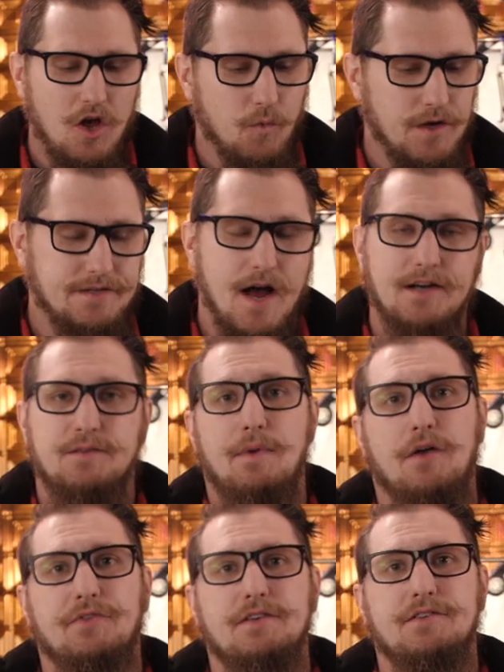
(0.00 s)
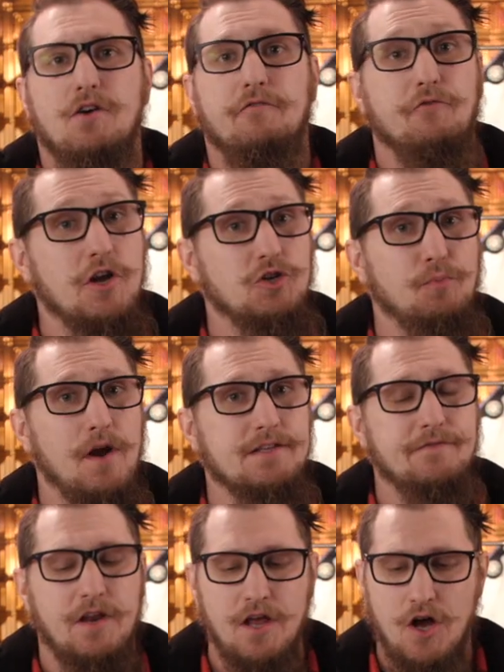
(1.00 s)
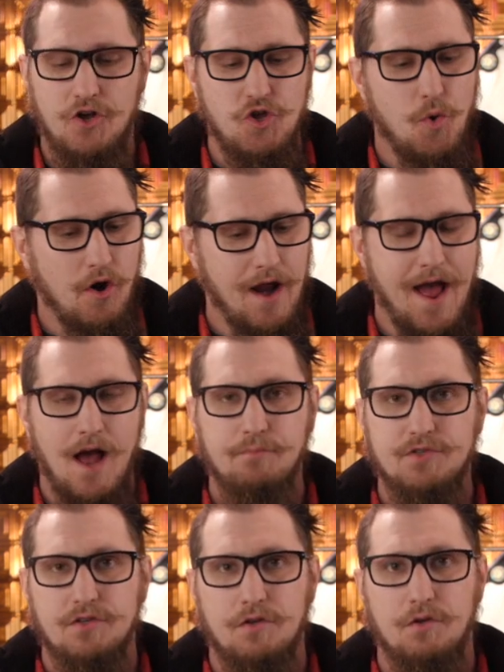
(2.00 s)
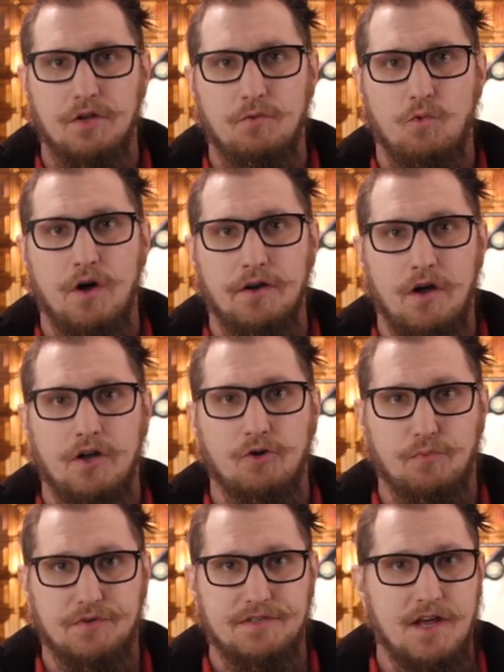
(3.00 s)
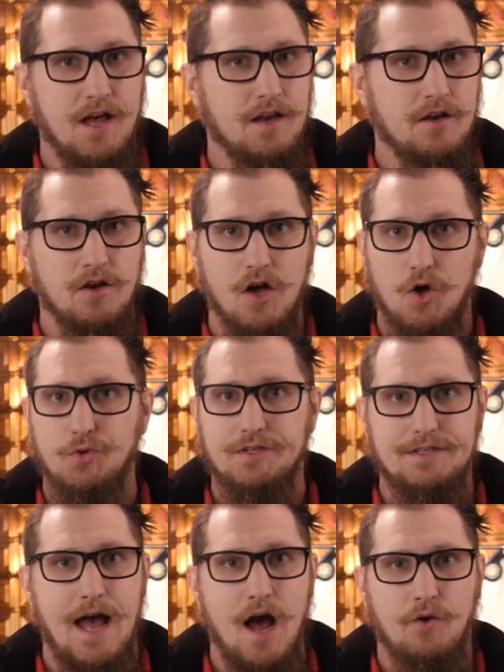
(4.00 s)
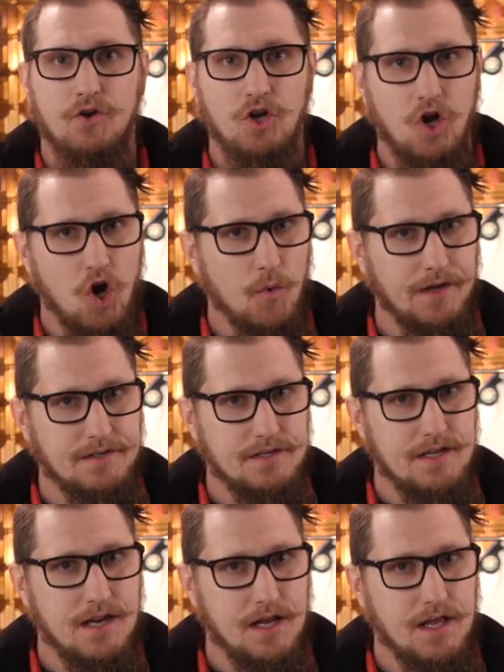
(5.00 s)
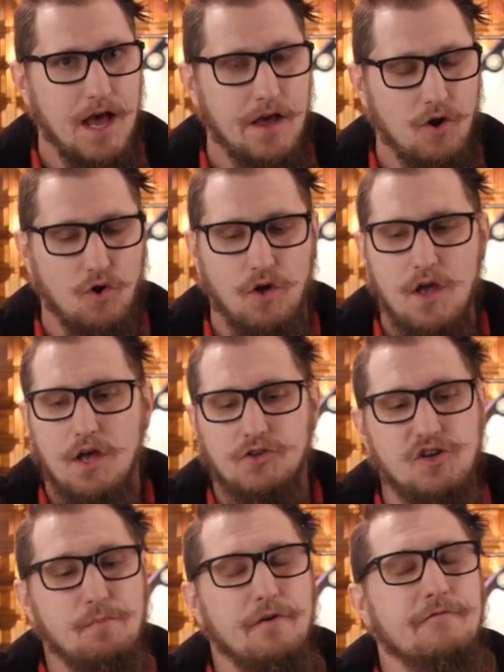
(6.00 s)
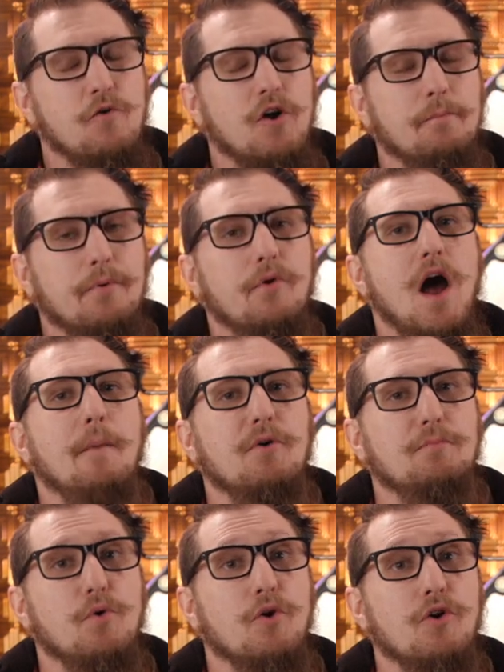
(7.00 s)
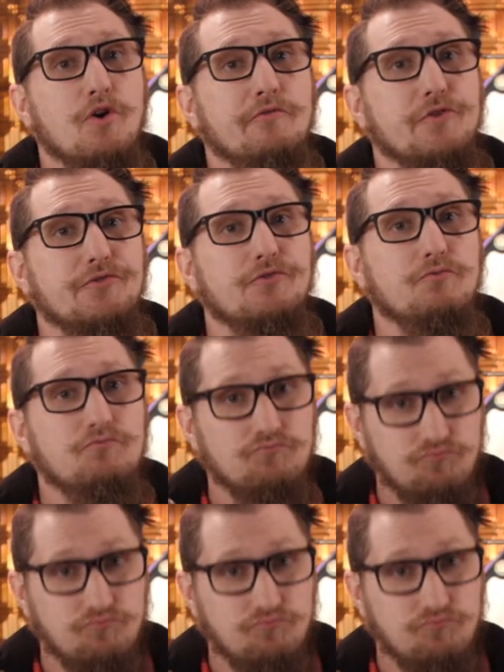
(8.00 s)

We talked about this in our French press video. You are absolutely 100%, no doubt, going to need a kettle to perform proper pour overs.